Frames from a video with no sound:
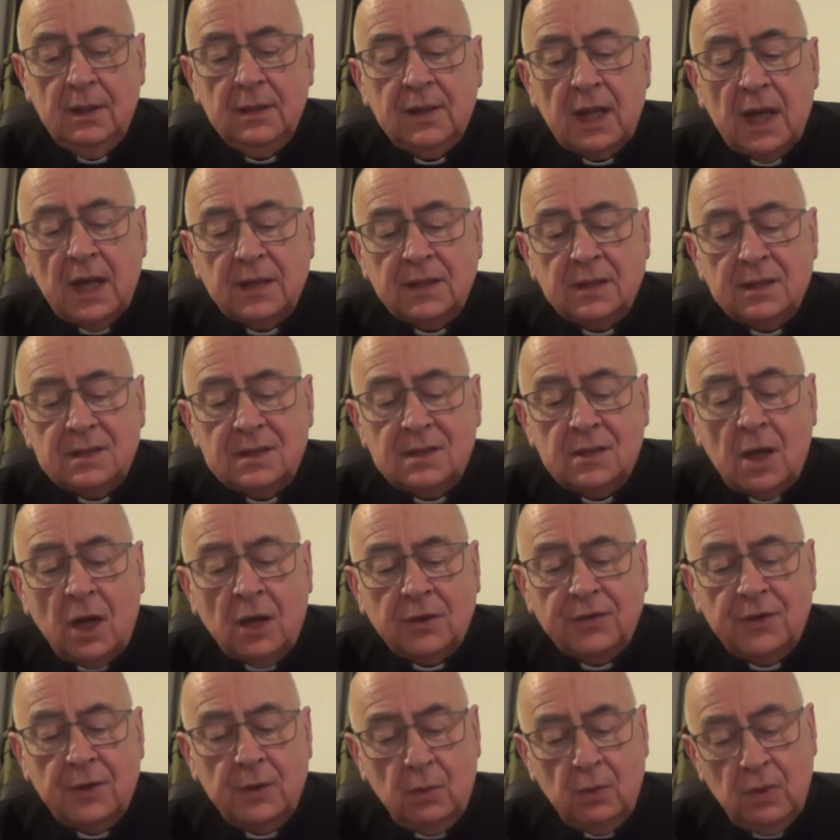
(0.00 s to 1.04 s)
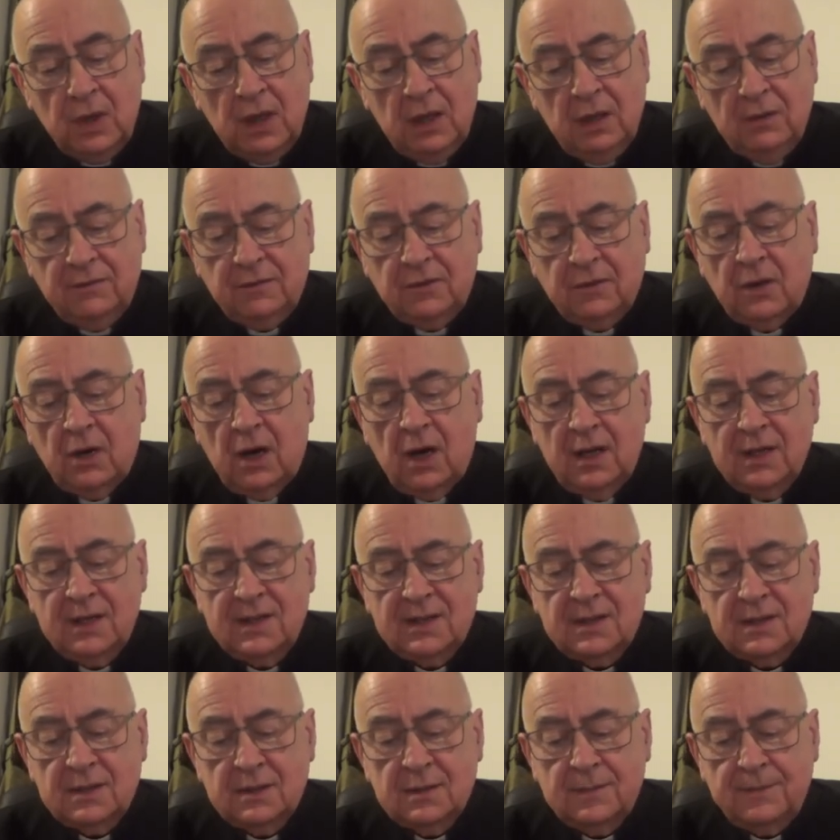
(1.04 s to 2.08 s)
That is not the will of
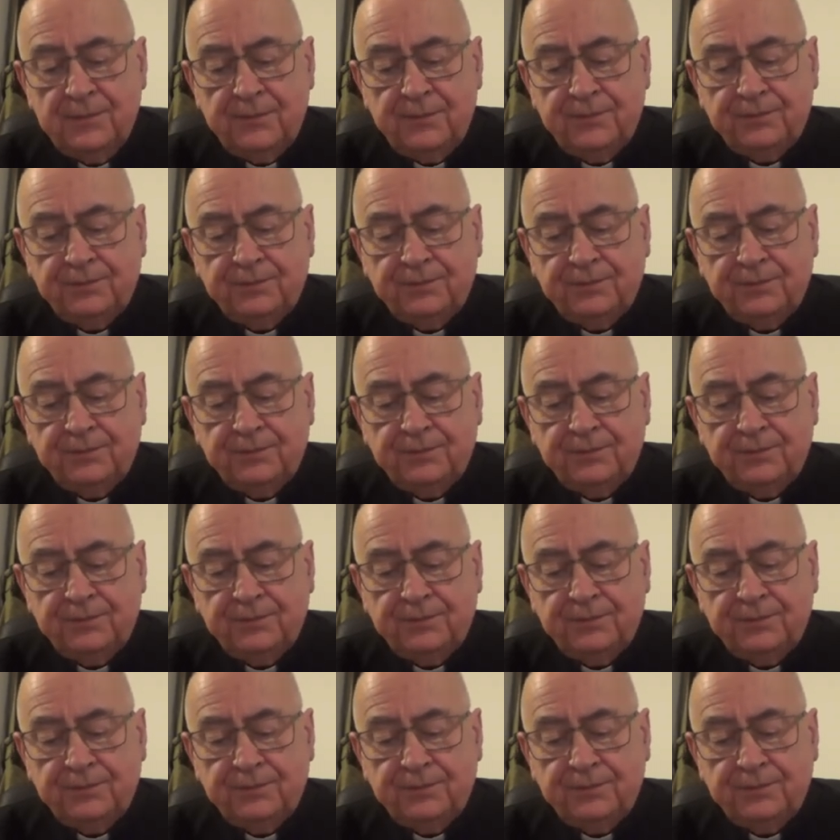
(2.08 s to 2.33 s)
Christ.